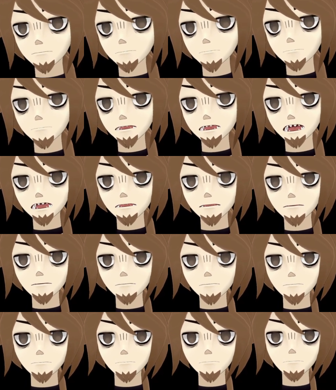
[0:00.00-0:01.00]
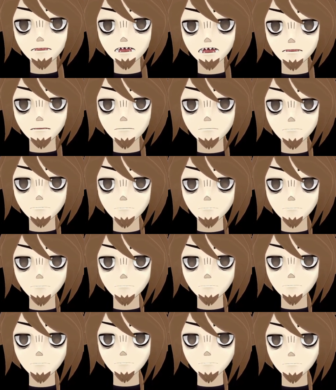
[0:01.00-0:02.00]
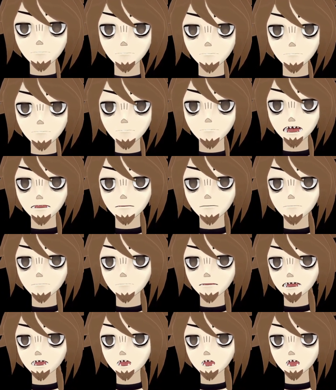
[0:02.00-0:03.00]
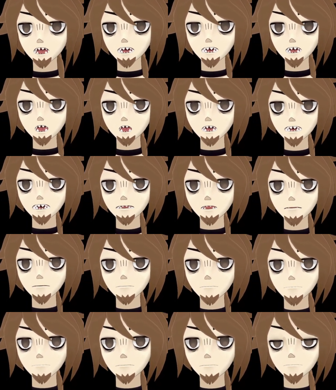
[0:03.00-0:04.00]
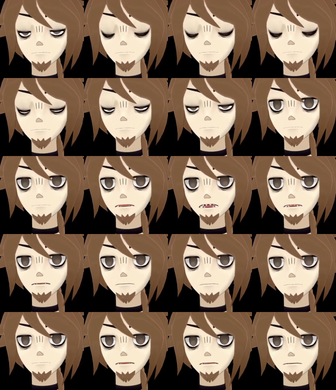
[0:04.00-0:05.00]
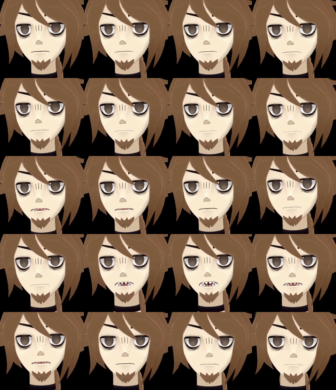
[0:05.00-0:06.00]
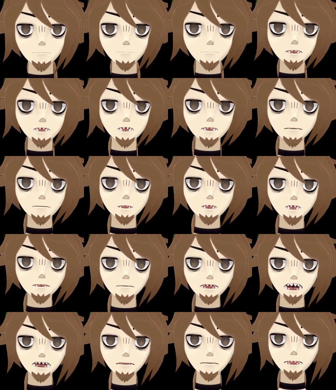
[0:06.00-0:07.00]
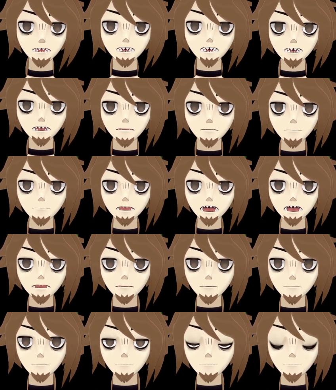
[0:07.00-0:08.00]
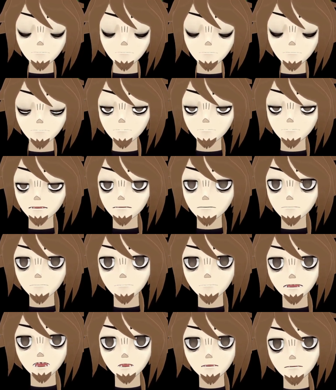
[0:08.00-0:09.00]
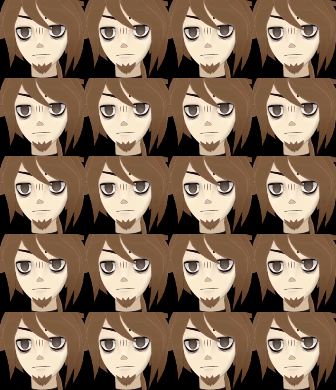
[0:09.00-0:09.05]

dick move of me. I would be an asshole. Everything is on volunteer work, and I can't force